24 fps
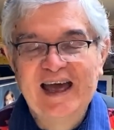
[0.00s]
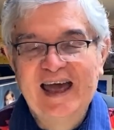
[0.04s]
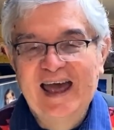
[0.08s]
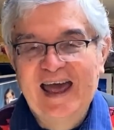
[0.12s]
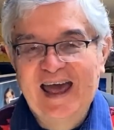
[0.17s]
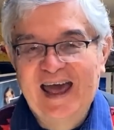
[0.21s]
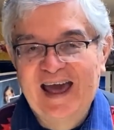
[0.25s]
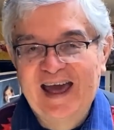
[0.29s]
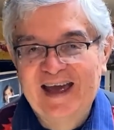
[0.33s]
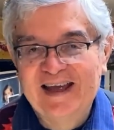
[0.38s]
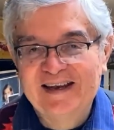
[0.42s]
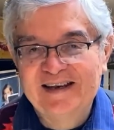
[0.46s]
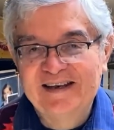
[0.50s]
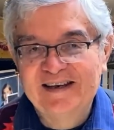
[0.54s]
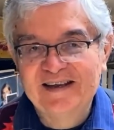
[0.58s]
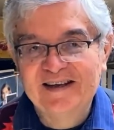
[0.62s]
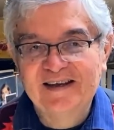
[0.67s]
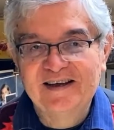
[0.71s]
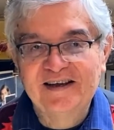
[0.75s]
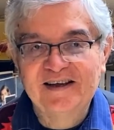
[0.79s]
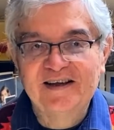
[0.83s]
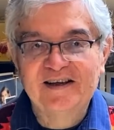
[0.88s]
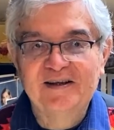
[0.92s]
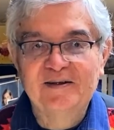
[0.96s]
and
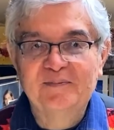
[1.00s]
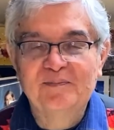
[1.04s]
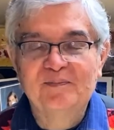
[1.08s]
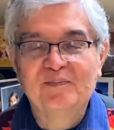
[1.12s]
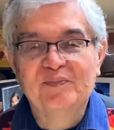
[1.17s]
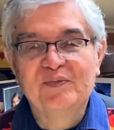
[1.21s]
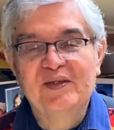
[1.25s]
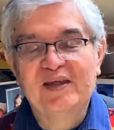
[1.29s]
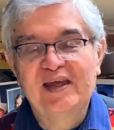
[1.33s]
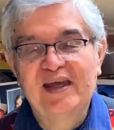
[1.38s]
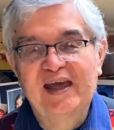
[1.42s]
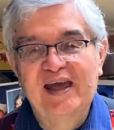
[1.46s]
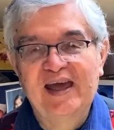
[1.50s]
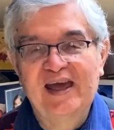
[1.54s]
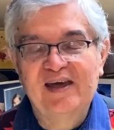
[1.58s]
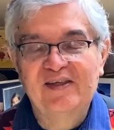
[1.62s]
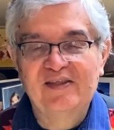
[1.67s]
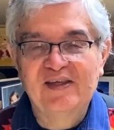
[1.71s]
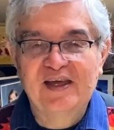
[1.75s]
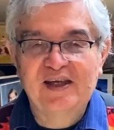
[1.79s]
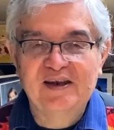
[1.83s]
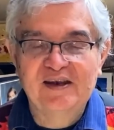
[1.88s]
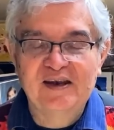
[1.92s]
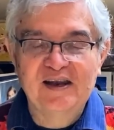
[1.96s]

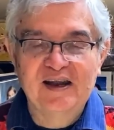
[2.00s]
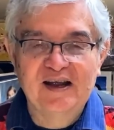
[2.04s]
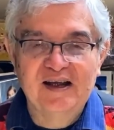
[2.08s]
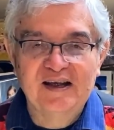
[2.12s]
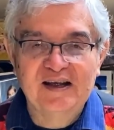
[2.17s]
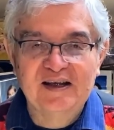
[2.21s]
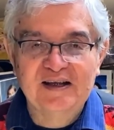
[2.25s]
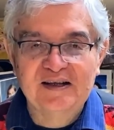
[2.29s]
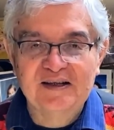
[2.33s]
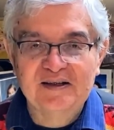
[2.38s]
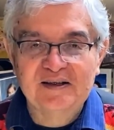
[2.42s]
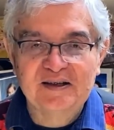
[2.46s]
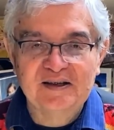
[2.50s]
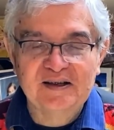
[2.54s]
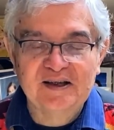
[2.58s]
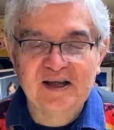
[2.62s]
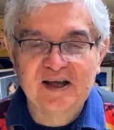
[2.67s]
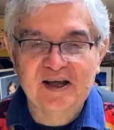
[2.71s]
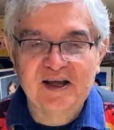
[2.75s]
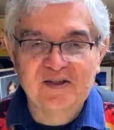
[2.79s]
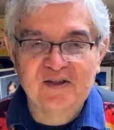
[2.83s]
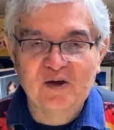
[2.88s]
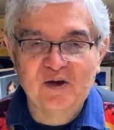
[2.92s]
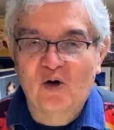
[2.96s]
then
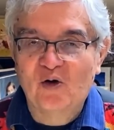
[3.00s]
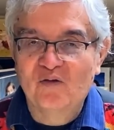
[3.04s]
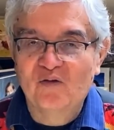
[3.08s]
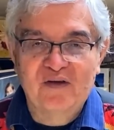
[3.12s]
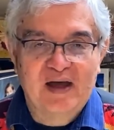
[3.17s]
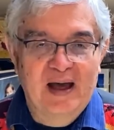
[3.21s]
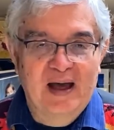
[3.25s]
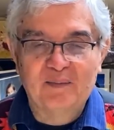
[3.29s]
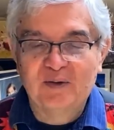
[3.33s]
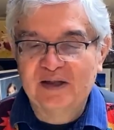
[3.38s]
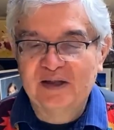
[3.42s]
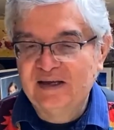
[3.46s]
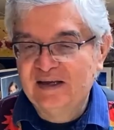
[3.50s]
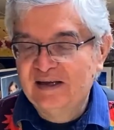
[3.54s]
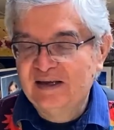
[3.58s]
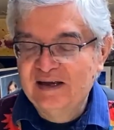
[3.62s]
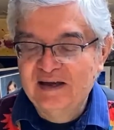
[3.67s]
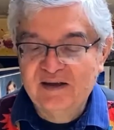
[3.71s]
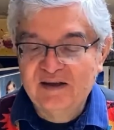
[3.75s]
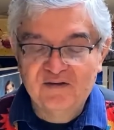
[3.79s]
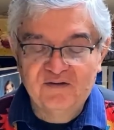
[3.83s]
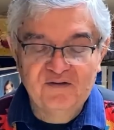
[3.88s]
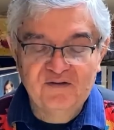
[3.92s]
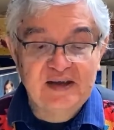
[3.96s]
the whole family
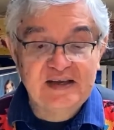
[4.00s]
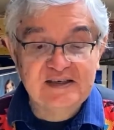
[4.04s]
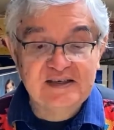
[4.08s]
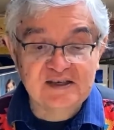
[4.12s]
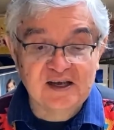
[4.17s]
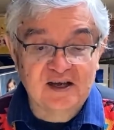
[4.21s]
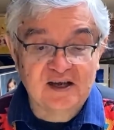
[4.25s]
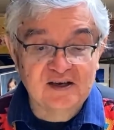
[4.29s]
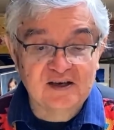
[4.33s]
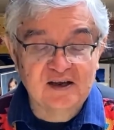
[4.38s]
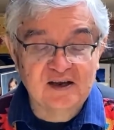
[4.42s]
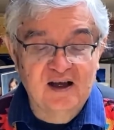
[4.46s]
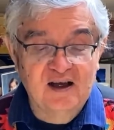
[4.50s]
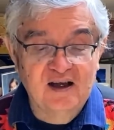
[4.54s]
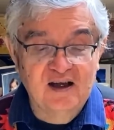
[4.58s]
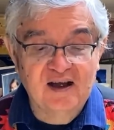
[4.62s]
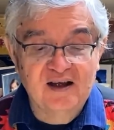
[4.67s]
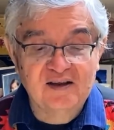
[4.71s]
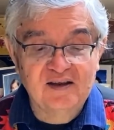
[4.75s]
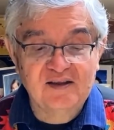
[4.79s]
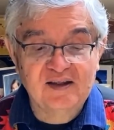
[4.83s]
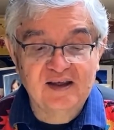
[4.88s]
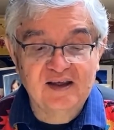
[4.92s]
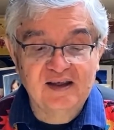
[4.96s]
feasts on
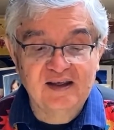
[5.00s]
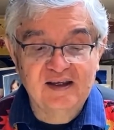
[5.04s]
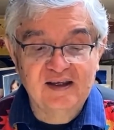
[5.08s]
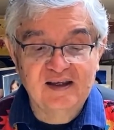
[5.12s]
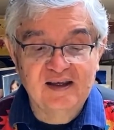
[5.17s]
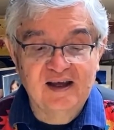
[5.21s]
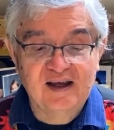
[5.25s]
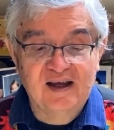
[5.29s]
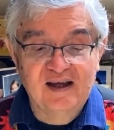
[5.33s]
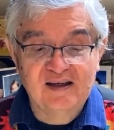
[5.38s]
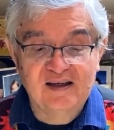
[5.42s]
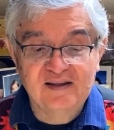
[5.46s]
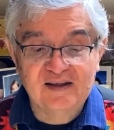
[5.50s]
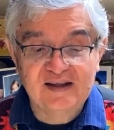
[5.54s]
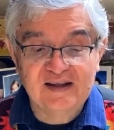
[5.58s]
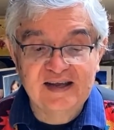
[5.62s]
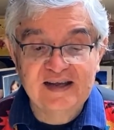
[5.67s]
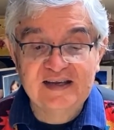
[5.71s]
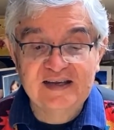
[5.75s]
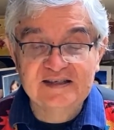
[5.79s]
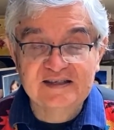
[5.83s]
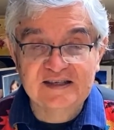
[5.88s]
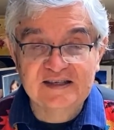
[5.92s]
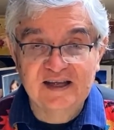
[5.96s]
the
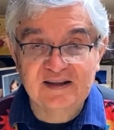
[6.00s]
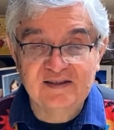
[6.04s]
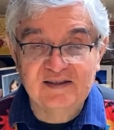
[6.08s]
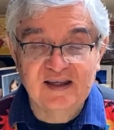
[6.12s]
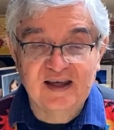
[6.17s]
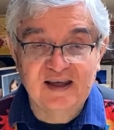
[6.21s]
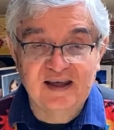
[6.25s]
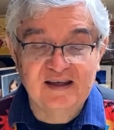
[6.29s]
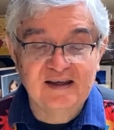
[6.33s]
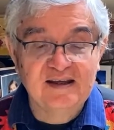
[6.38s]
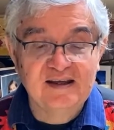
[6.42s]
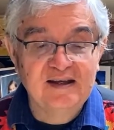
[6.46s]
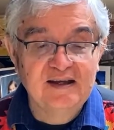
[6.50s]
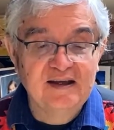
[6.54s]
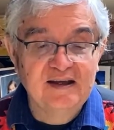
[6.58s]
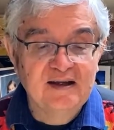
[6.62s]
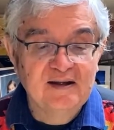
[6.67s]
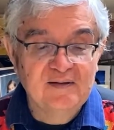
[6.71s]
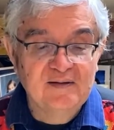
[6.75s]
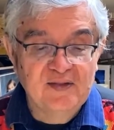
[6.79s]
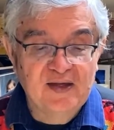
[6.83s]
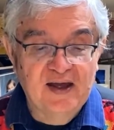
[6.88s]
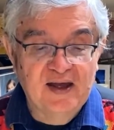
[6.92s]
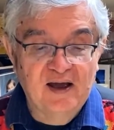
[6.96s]
geese that
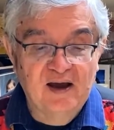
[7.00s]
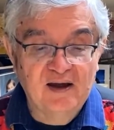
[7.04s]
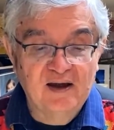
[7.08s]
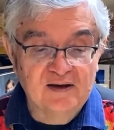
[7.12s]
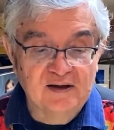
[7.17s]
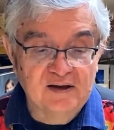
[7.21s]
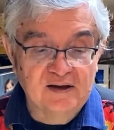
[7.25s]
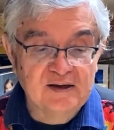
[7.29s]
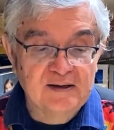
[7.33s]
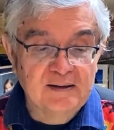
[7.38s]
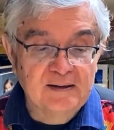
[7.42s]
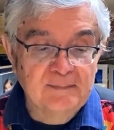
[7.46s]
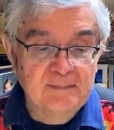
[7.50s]
they hunt.